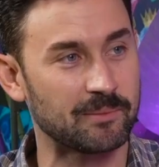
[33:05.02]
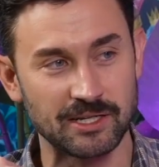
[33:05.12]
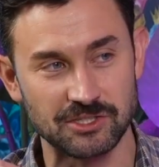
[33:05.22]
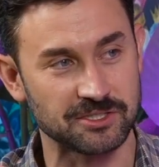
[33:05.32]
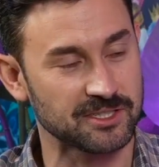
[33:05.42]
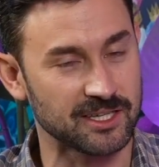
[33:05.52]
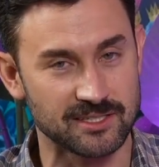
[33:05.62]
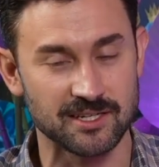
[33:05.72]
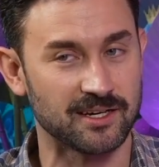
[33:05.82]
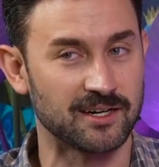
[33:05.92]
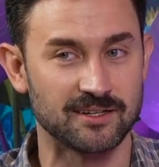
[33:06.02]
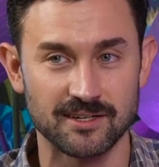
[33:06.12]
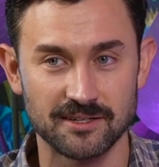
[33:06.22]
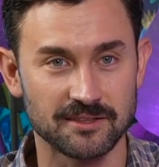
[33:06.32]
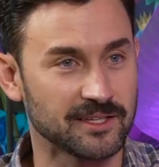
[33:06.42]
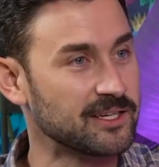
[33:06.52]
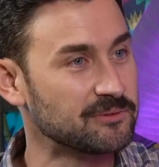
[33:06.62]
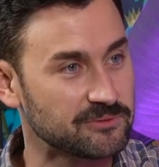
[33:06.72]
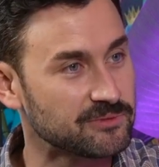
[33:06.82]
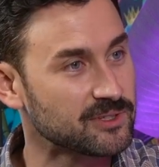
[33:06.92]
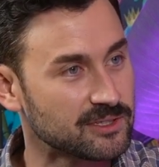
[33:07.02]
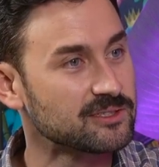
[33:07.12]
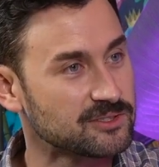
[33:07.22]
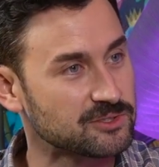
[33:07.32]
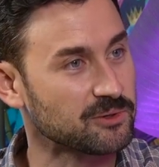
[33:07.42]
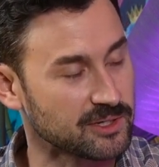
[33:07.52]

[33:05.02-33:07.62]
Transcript: I just get to live. Sort